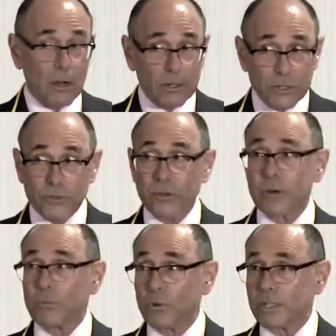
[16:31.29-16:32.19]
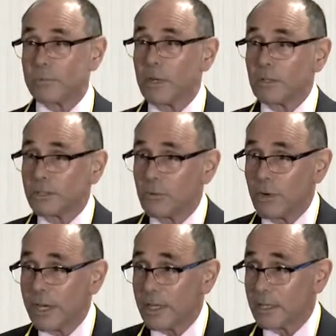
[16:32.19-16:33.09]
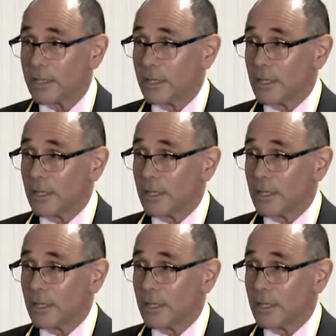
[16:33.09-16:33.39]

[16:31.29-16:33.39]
all the trigger points melt away.